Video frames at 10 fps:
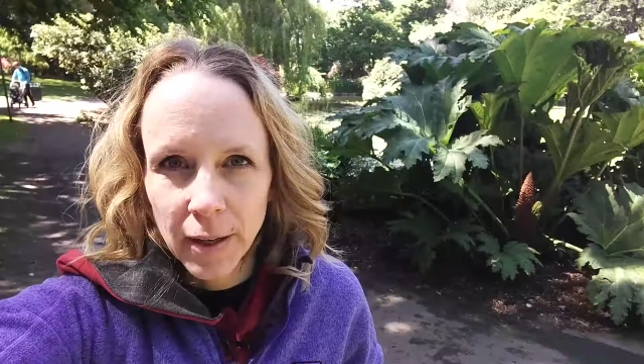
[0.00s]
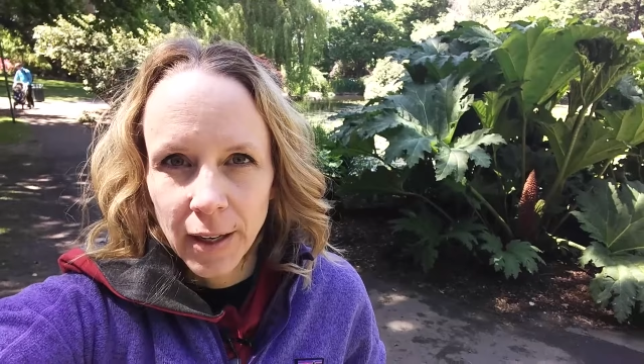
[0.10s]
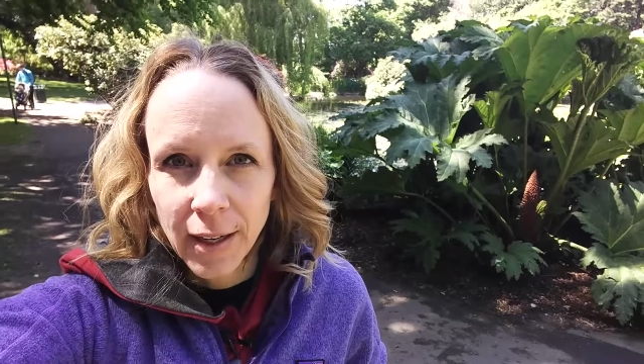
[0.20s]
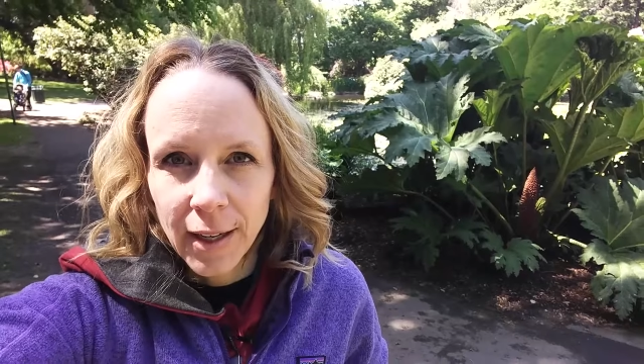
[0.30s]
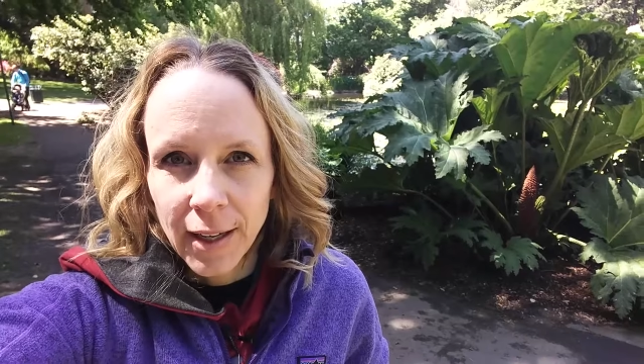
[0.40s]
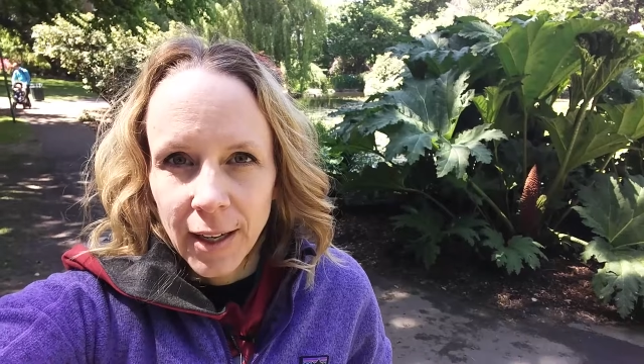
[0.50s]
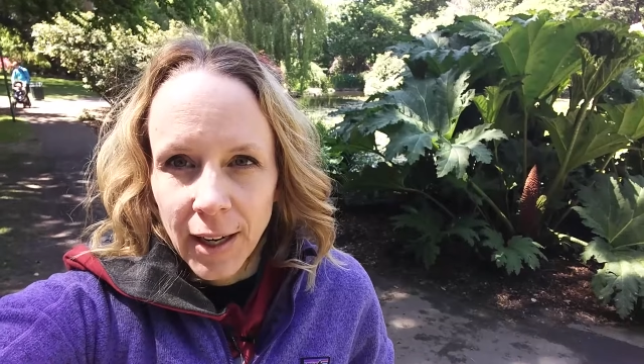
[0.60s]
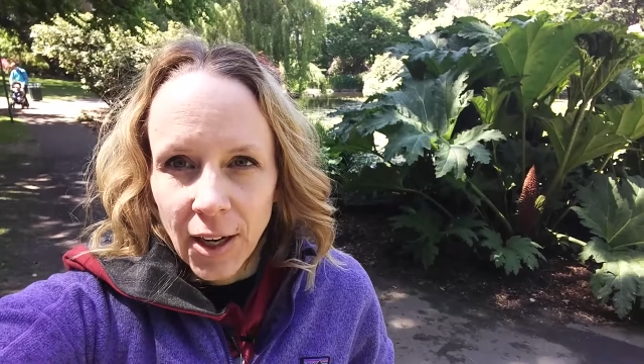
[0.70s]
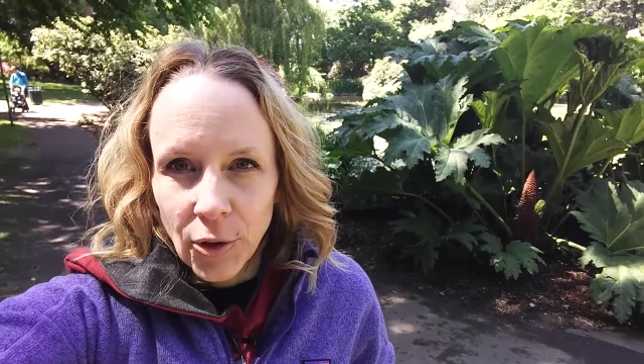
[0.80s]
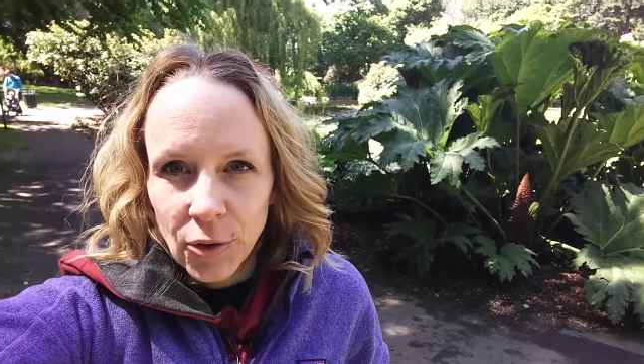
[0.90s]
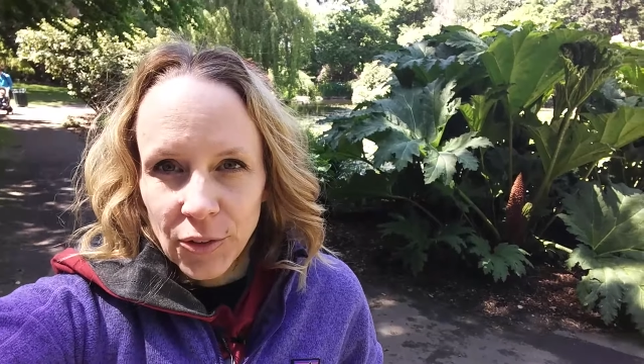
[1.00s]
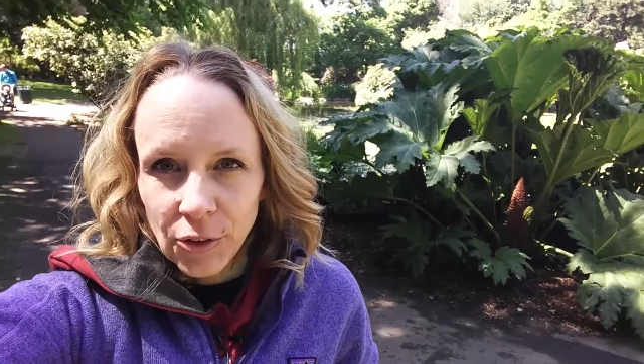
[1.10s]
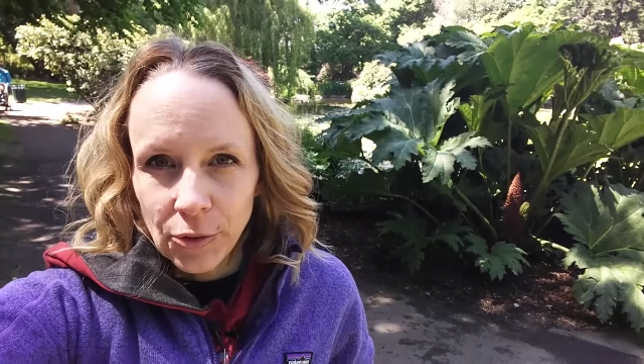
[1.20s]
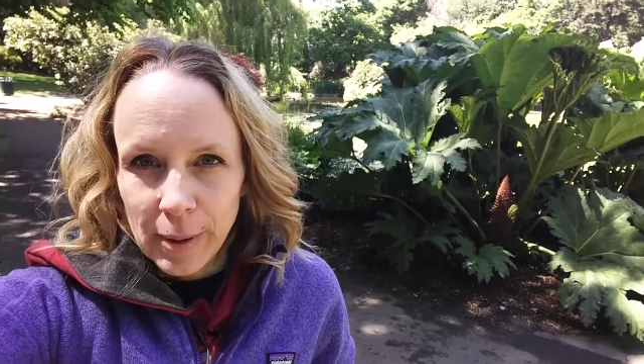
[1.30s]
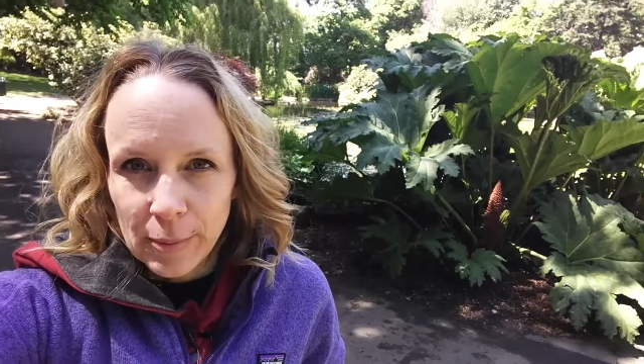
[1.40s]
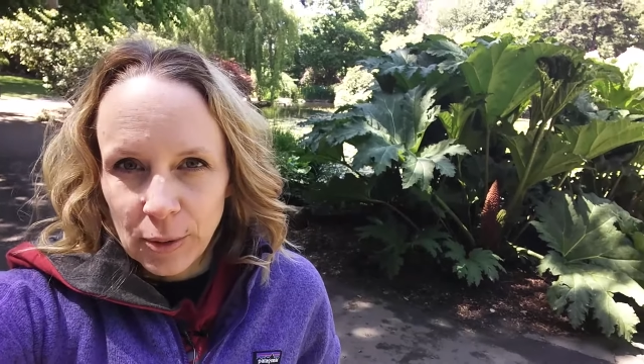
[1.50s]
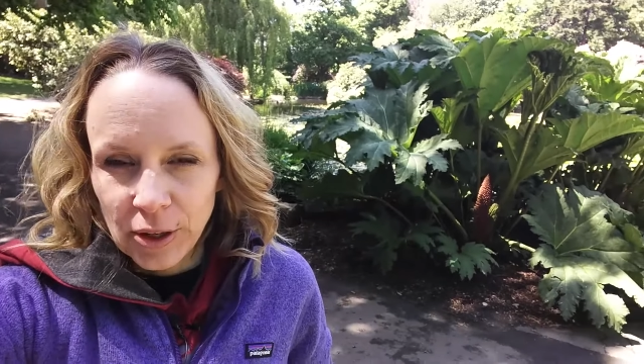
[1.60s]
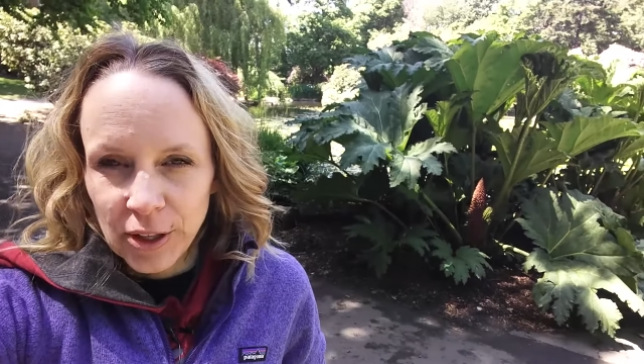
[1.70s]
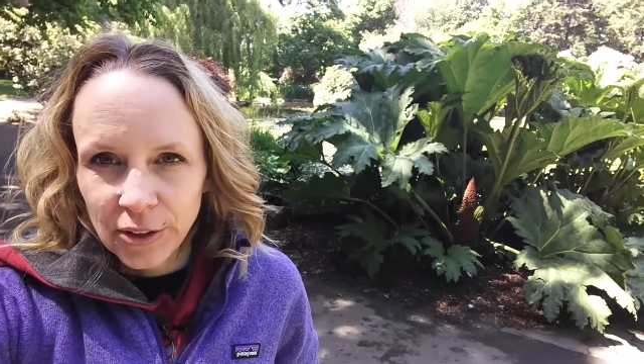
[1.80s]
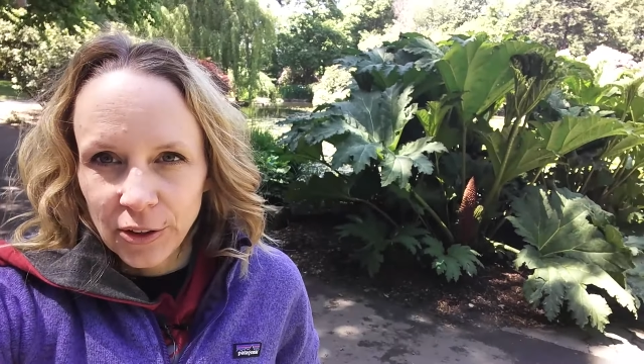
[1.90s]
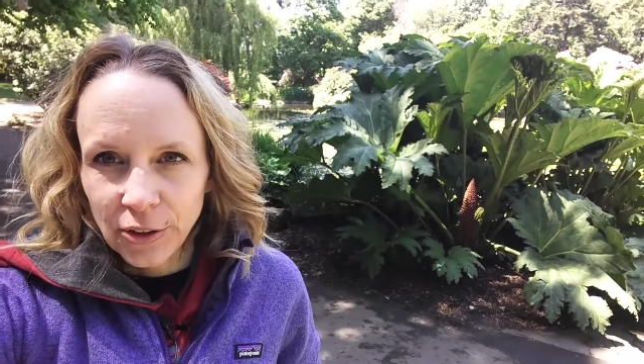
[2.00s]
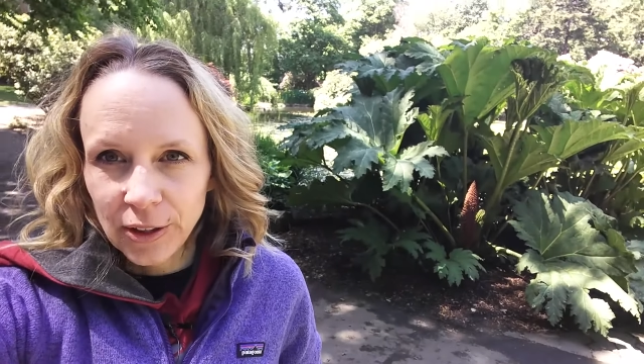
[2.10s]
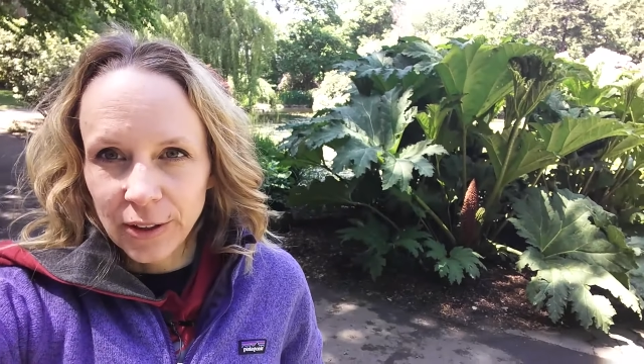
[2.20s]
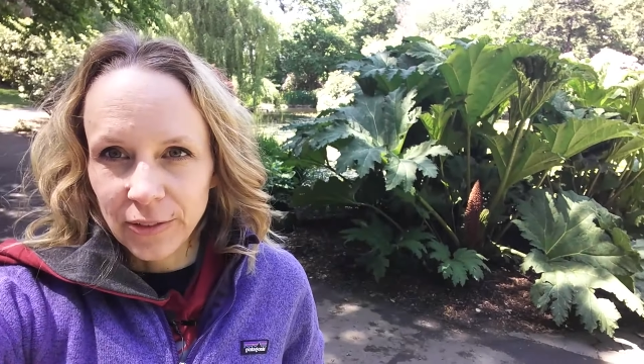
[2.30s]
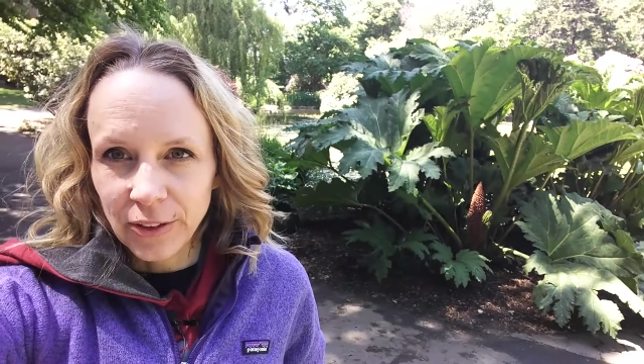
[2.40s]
I don't know if you remember in an earlier